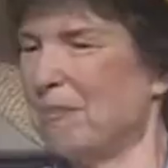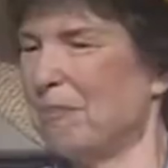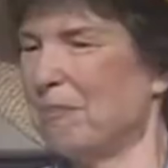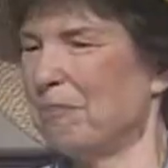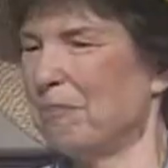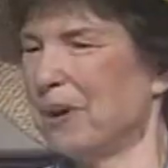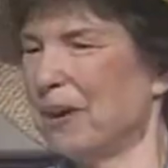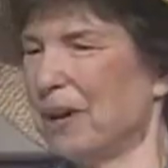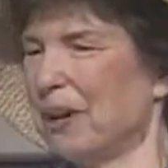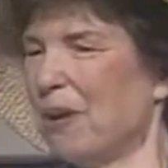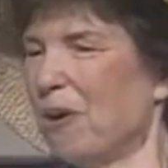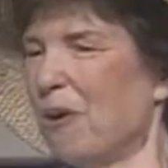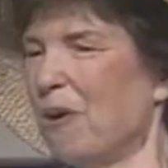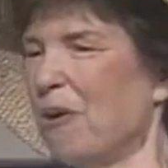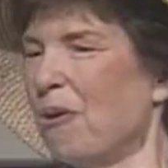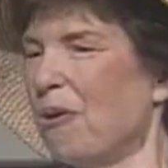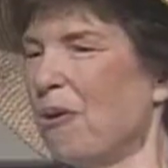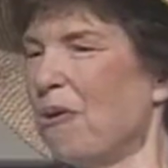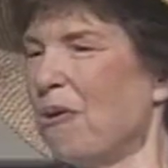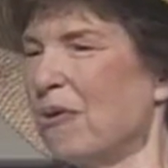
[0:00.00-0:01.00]
but
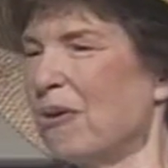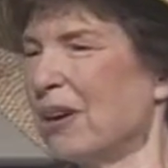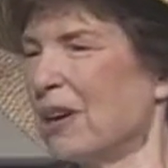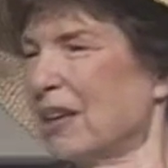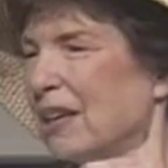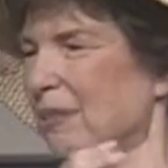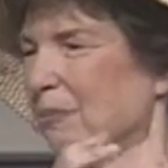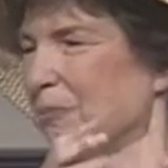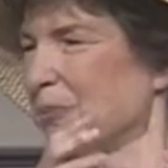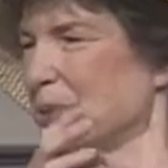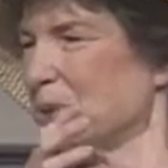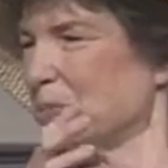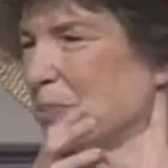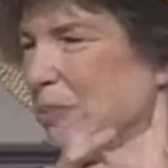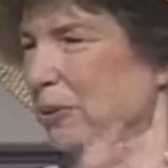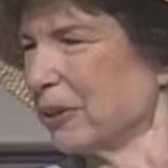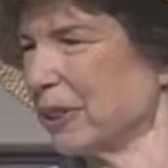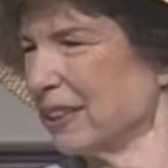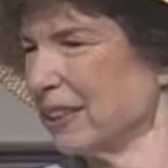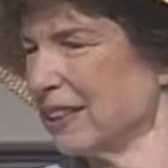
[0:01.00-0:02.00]
oh, come
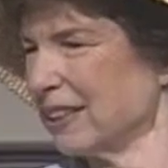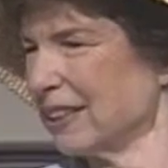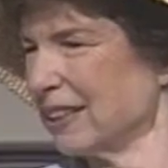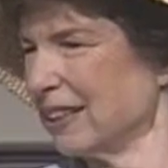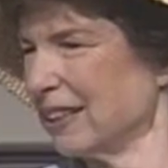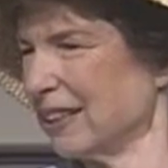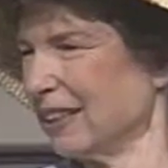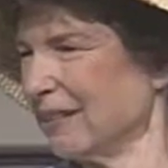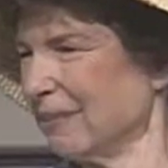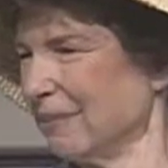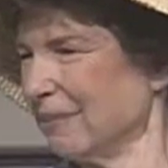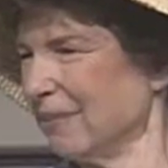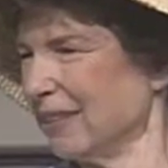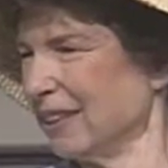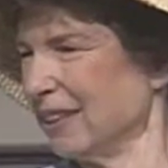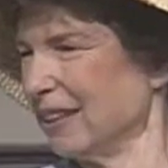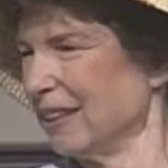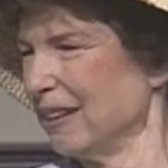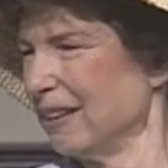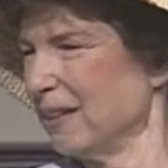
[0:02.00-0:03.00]
springtime.
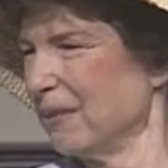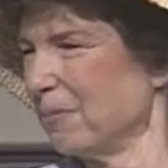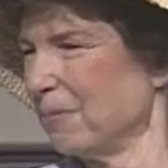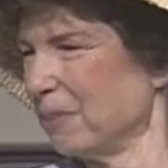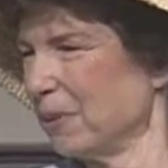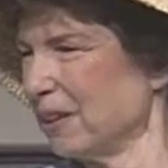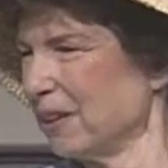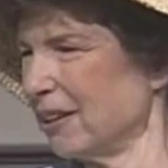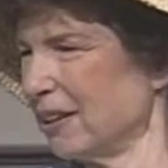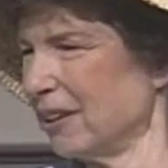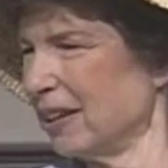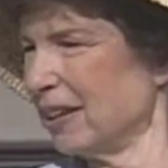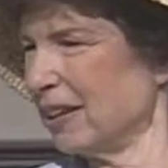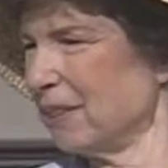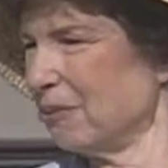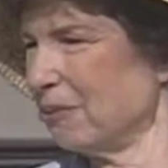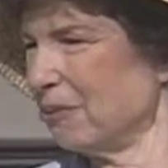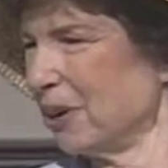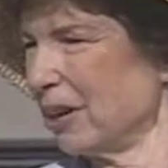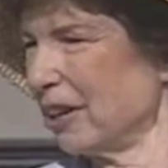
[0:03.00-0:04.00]

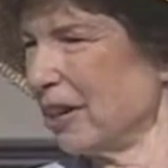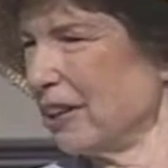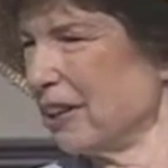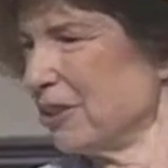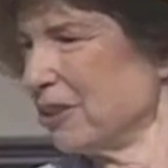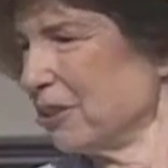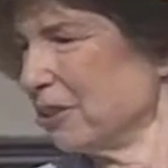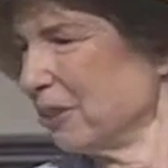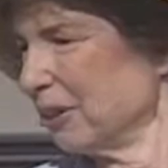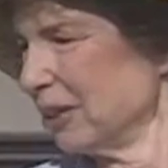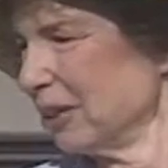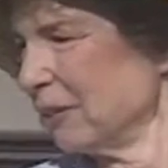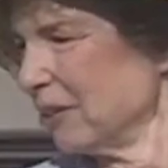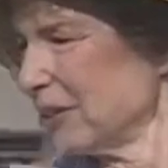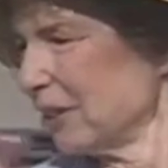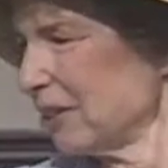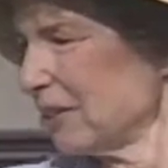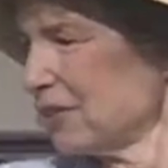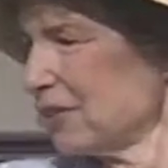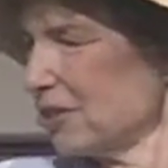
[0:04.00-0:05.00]
Barney, what are you doing
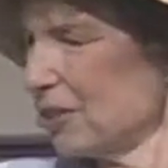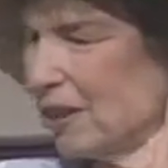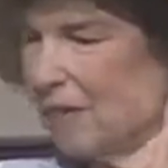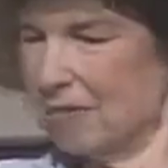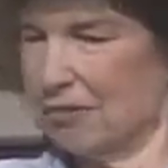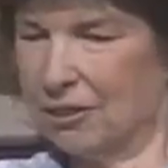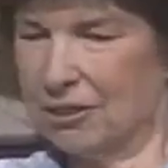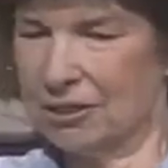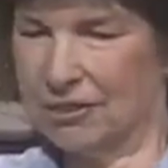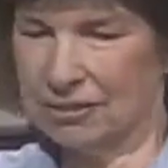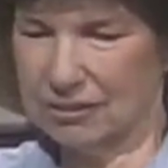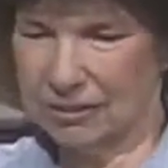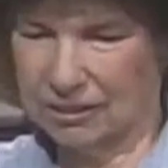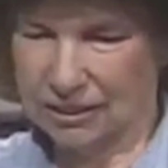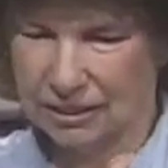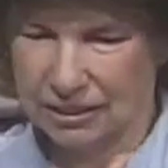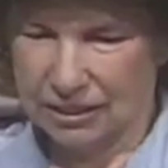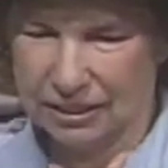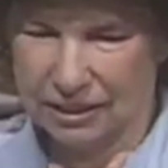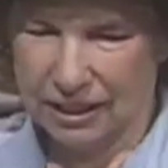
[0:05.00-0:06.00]
with the shovel
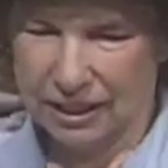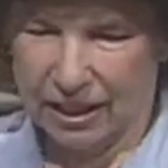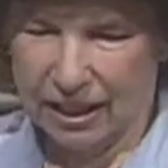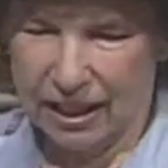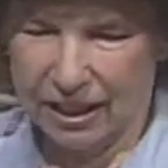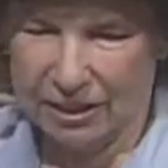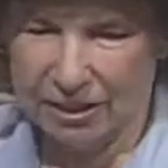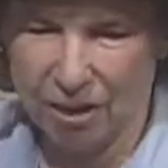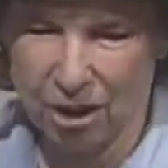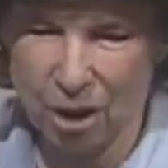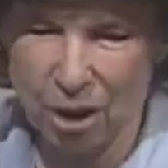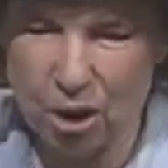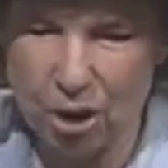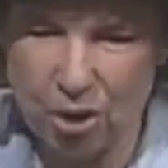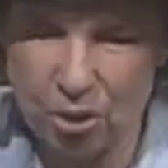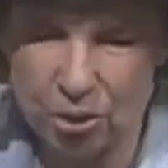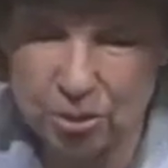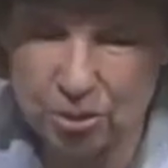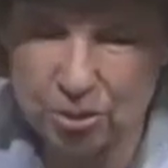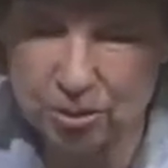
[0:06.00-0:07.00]
and the
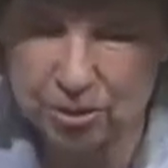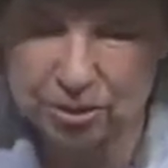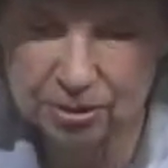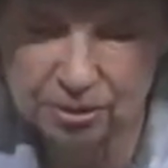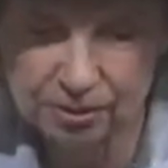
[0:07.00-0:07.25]
hoe?